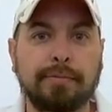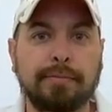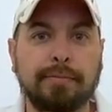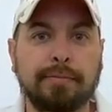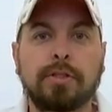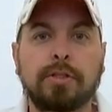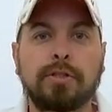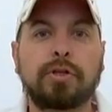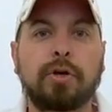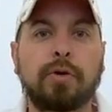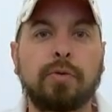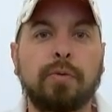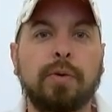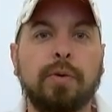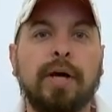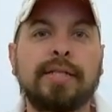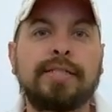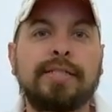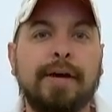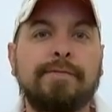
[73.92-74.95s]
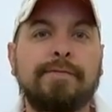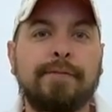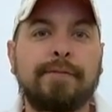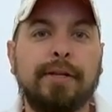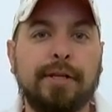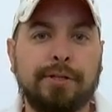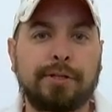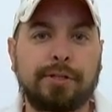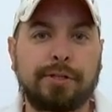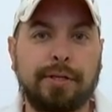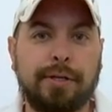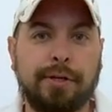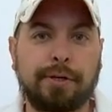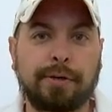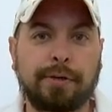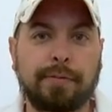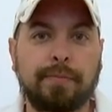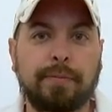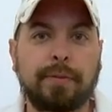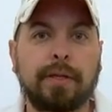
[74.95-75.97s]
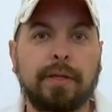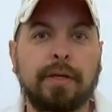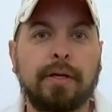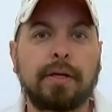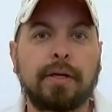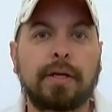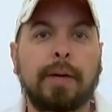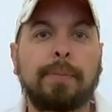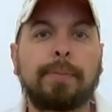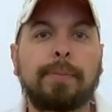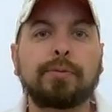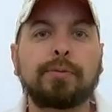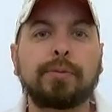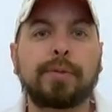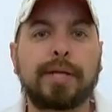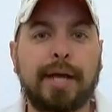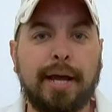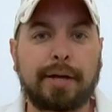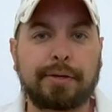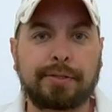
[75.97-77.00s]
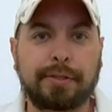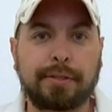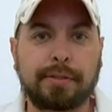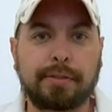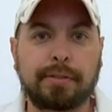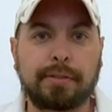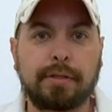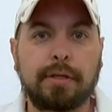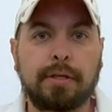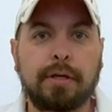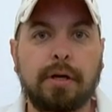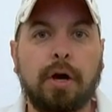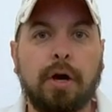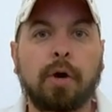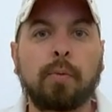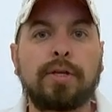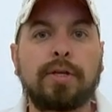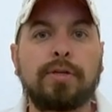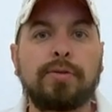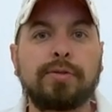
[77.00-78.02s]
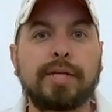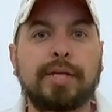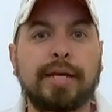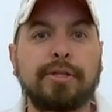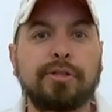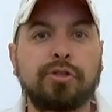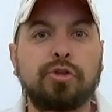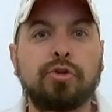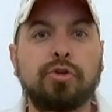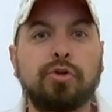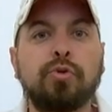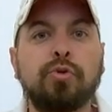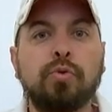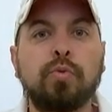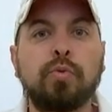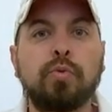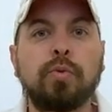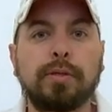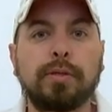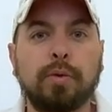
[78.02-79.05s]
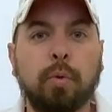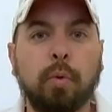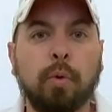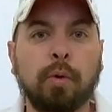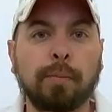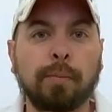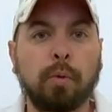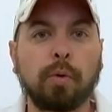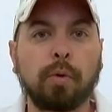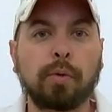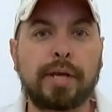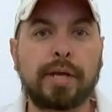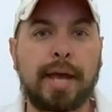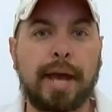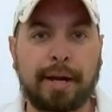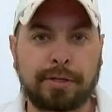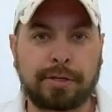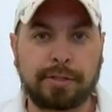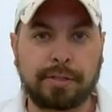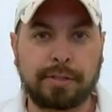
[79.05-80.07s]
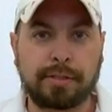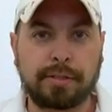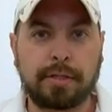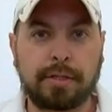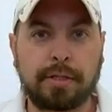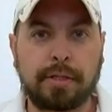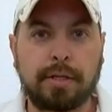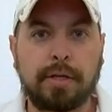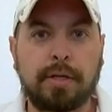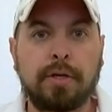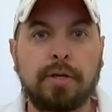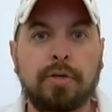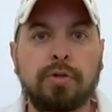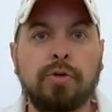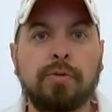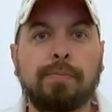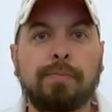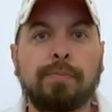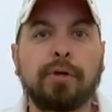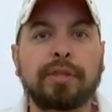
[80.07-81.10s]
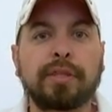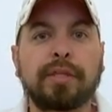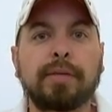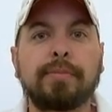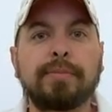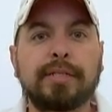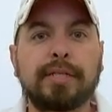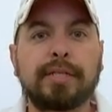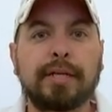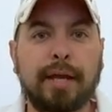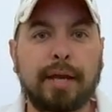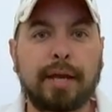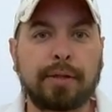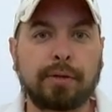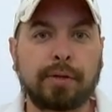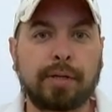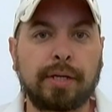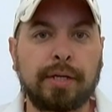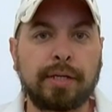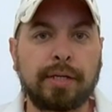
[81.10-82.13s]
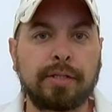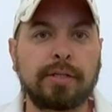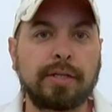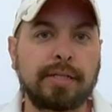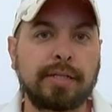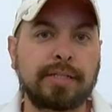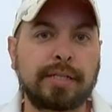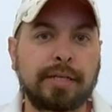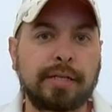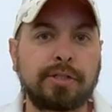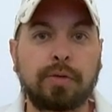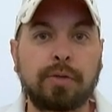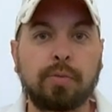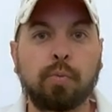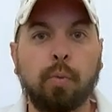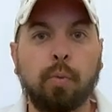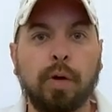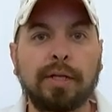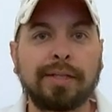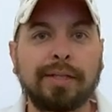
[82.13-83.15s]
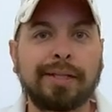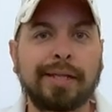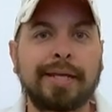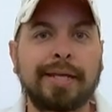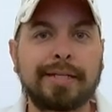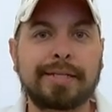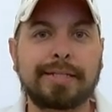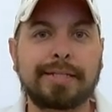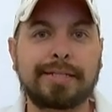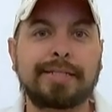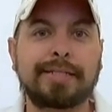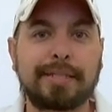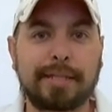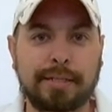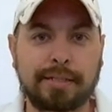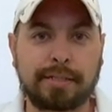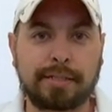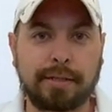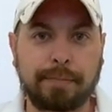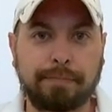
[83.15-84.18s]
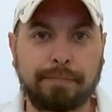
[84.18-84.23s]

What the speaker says: So a definition here, coupled reactions are when you take two or more reactions, you put them together into essentially one linked system,